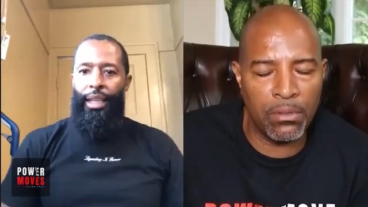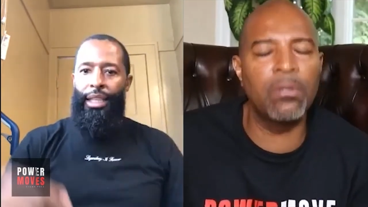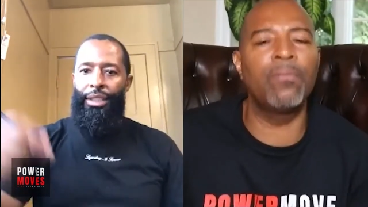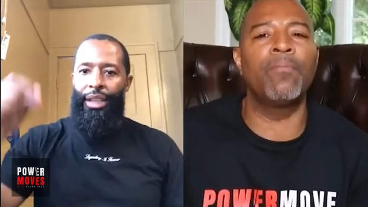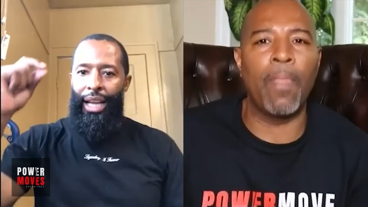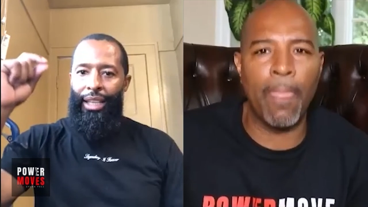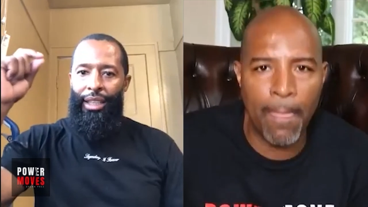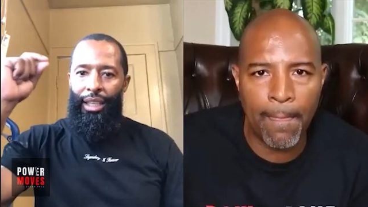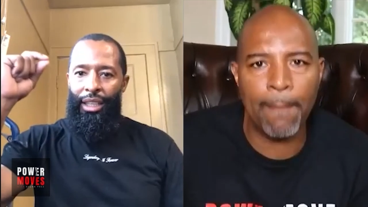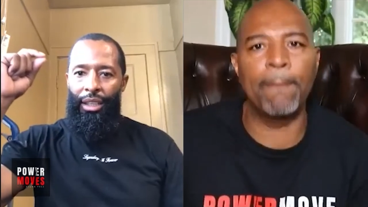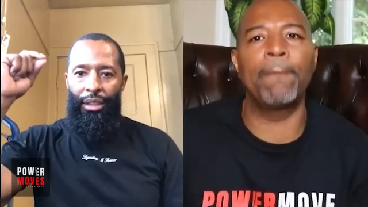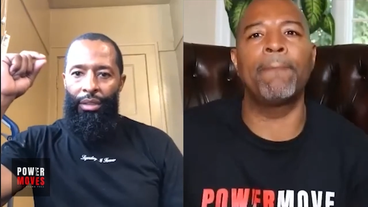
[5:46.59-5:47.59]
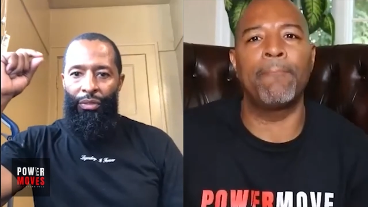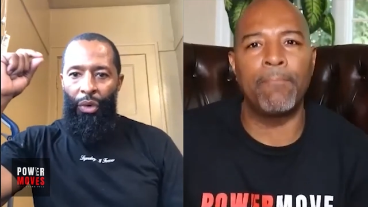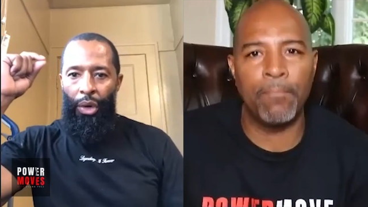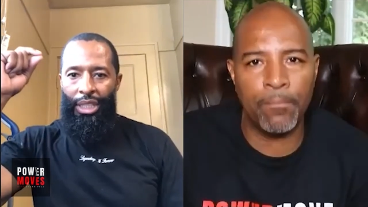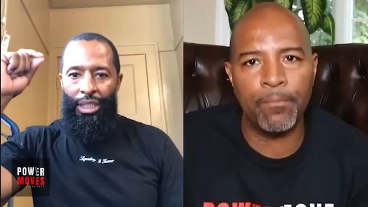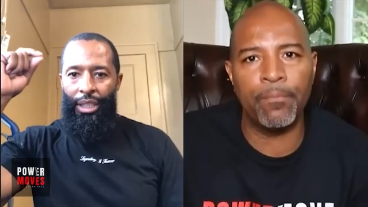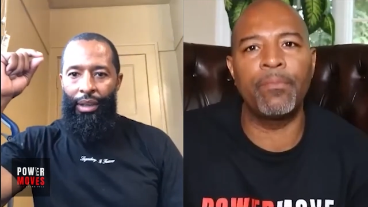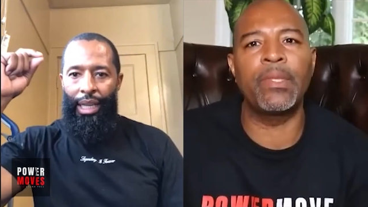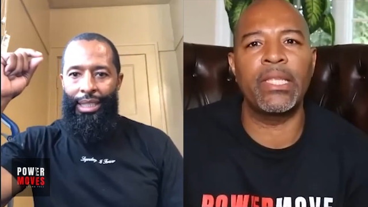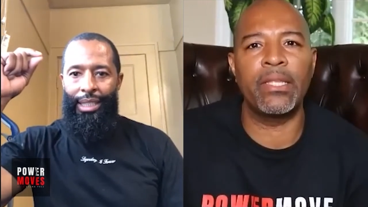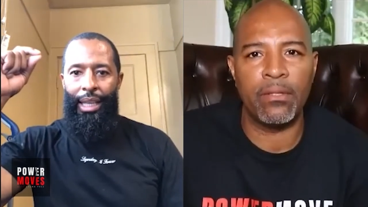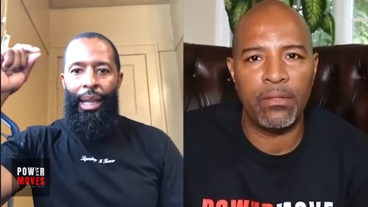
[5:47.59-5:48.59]
Speaker 1: And then you got another voice in your
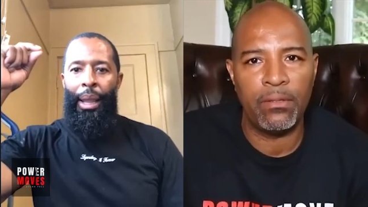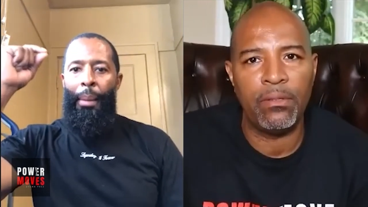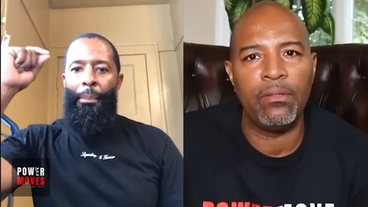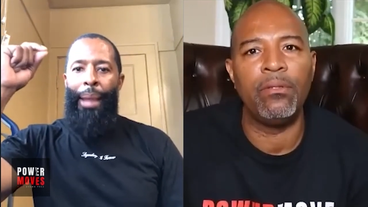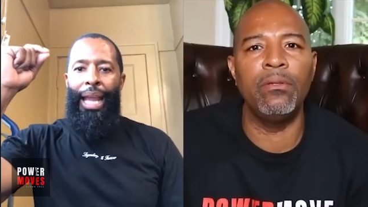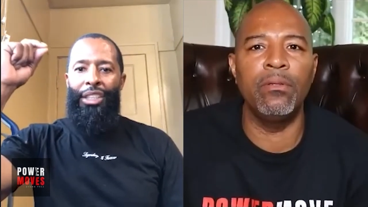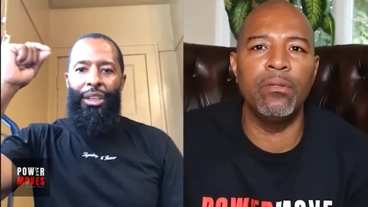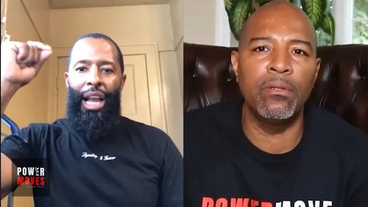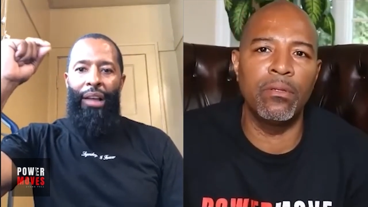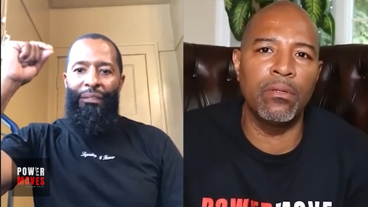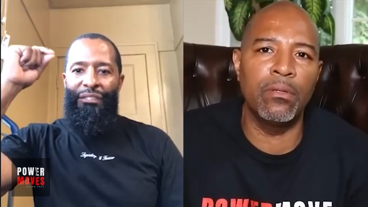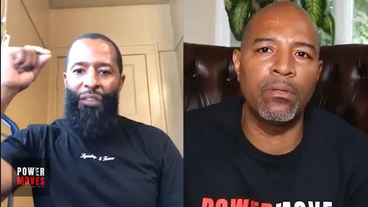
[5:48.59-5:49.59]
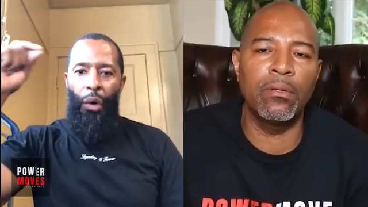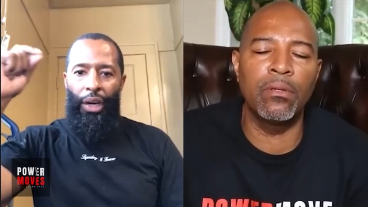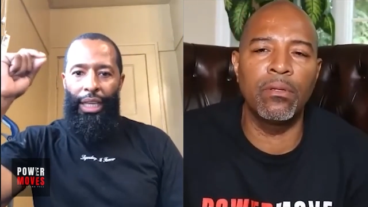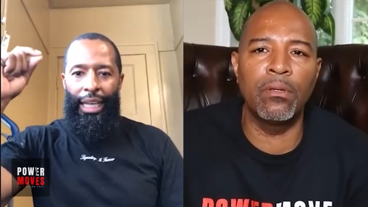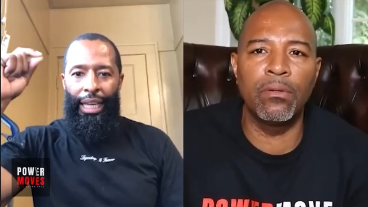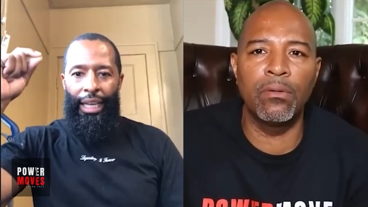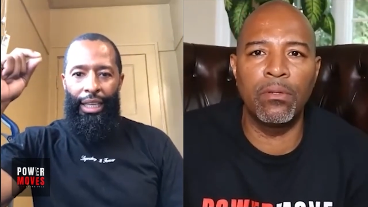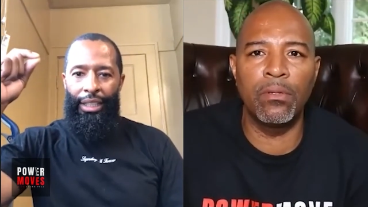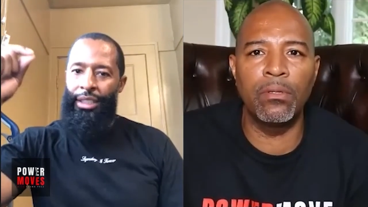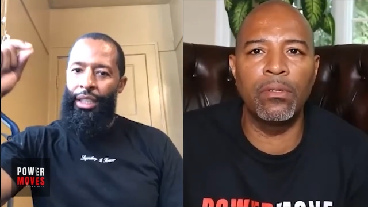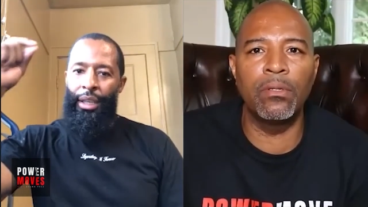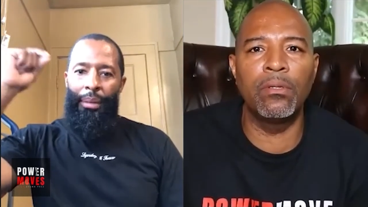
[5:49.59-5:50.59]
head saying, man, you got forty years.
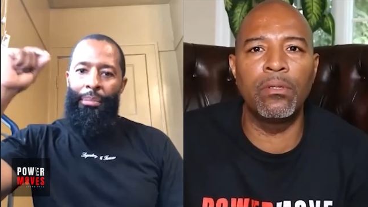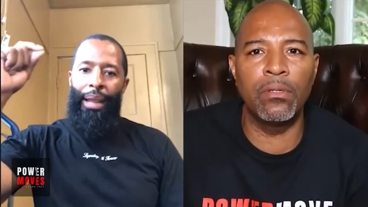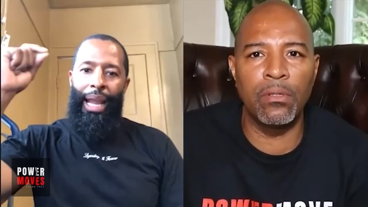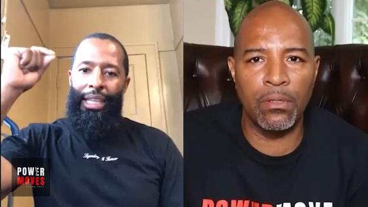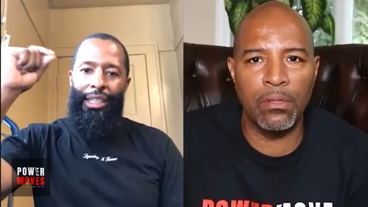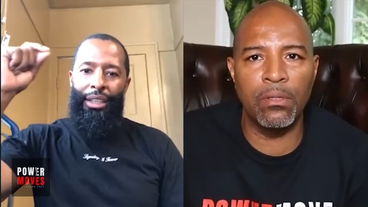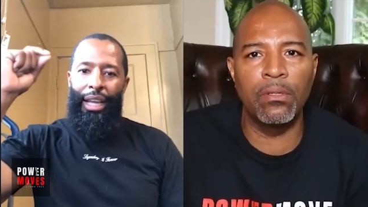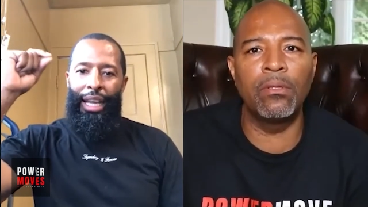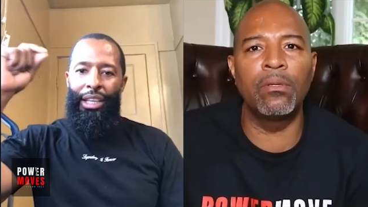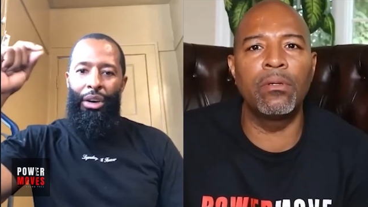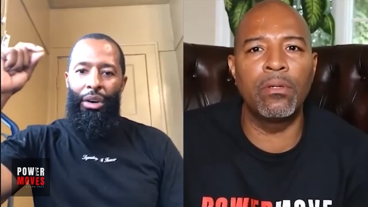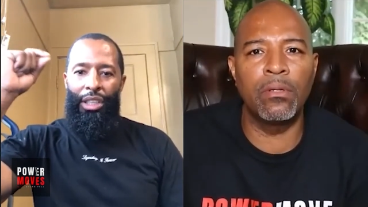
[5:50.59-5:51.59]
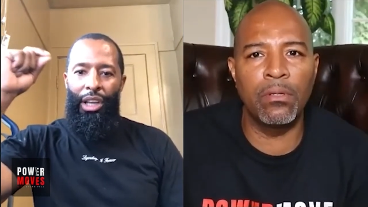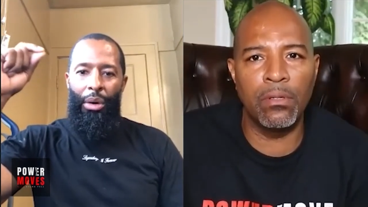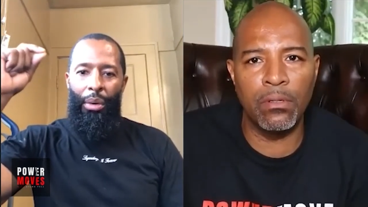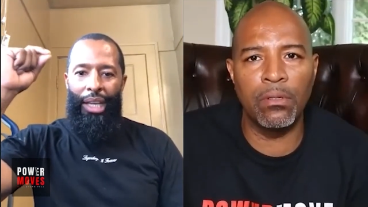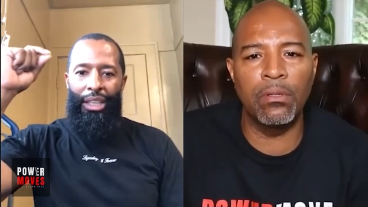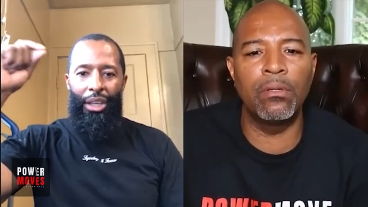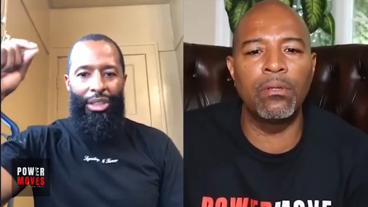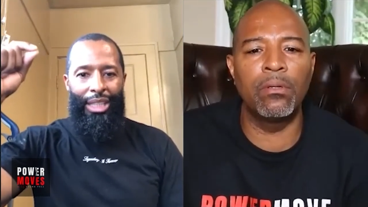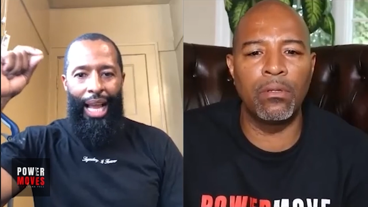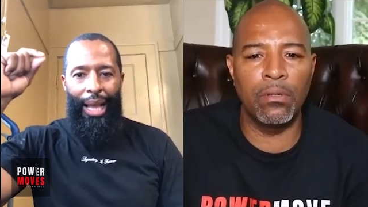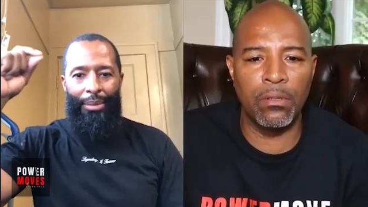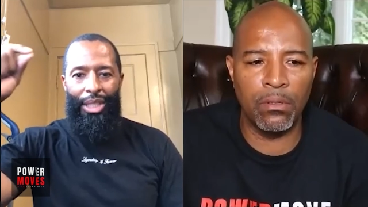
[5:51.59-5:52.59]
Man, you ain't going nowhere no
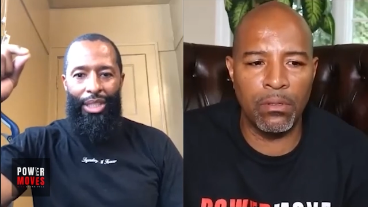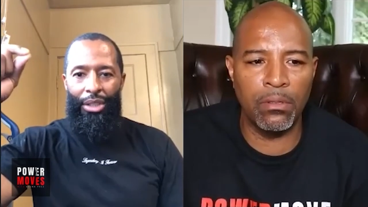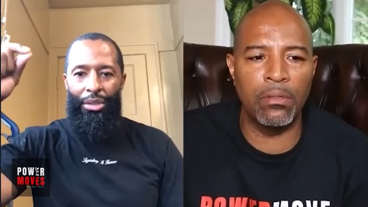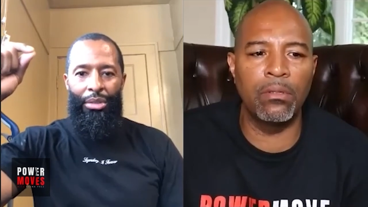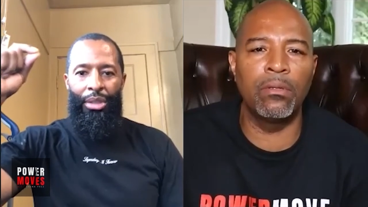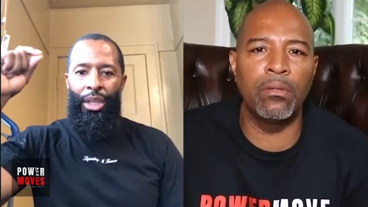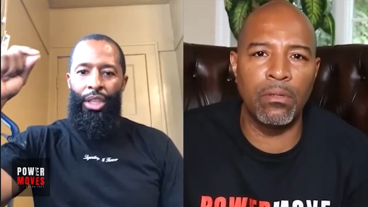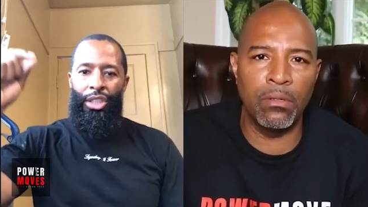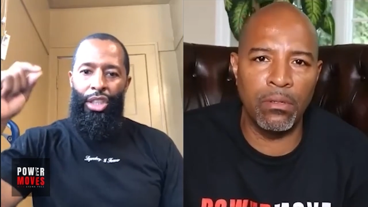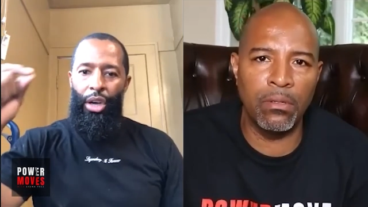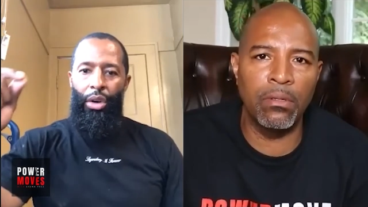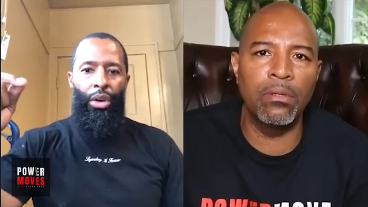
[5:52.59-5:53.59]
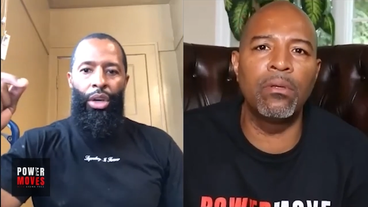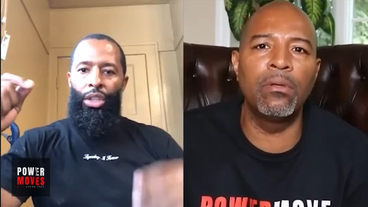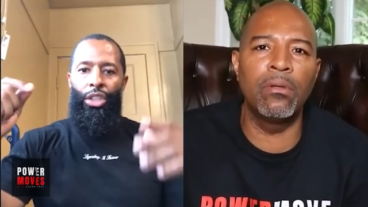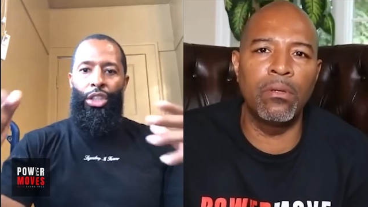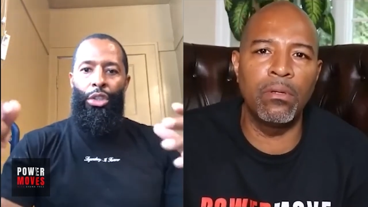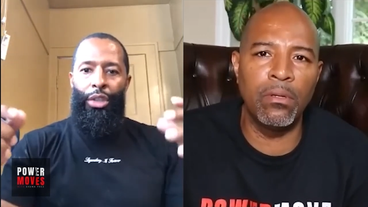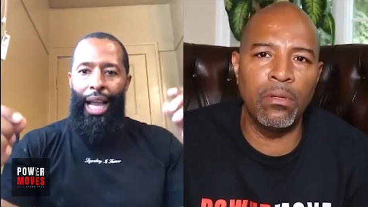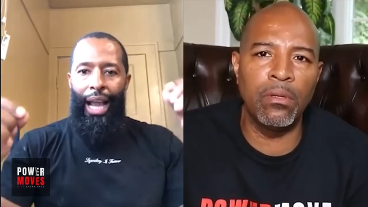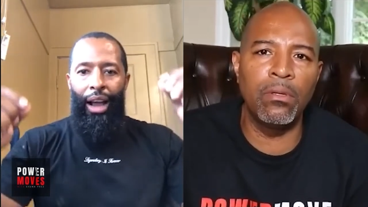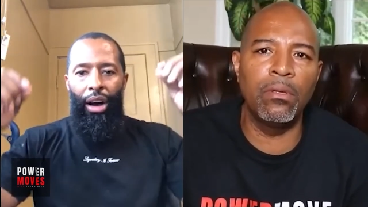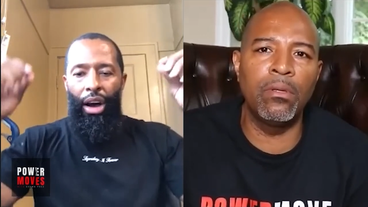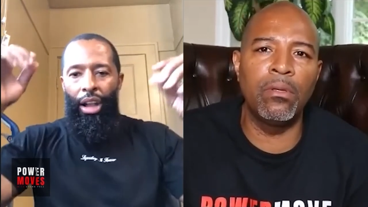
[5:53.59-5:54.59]
time soon. So you got
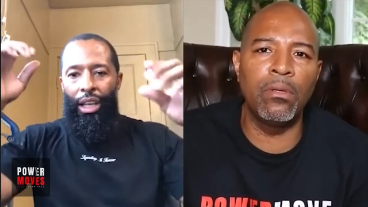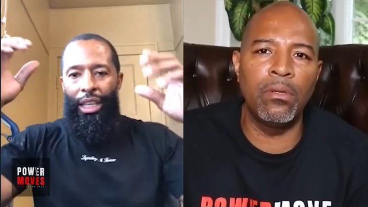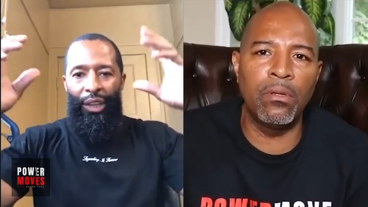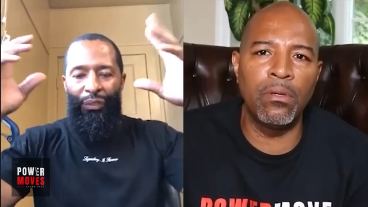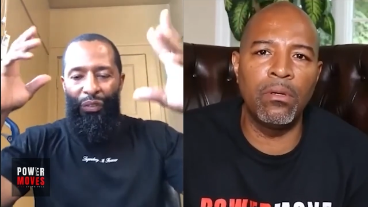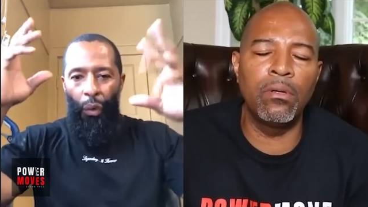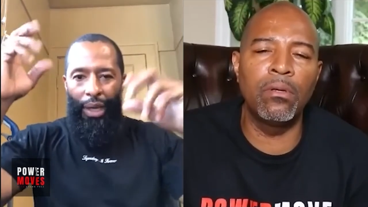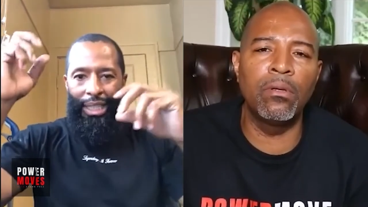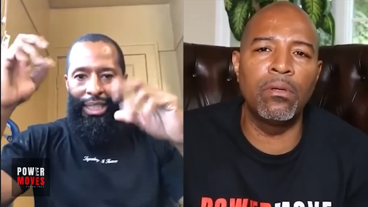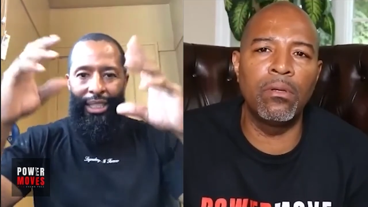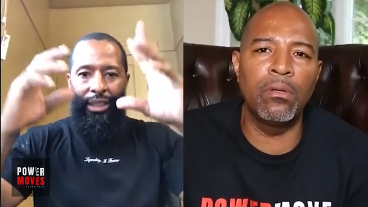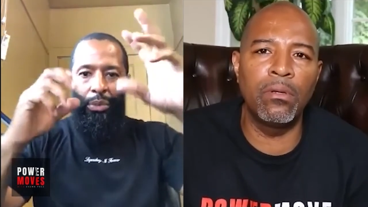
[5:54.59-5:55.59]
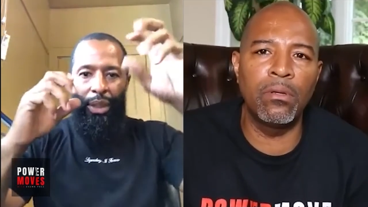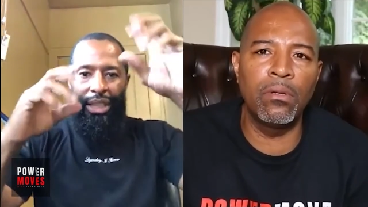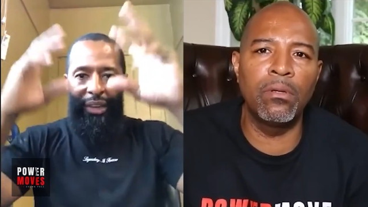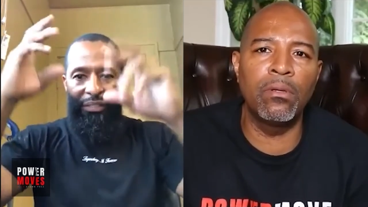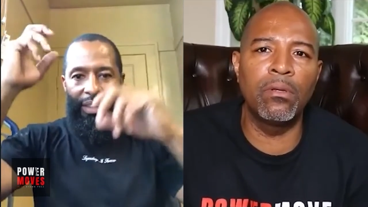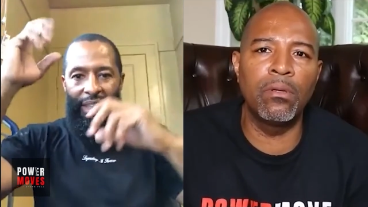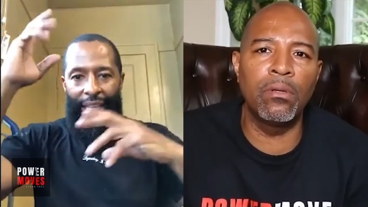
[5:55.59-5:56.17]
all of these voices with different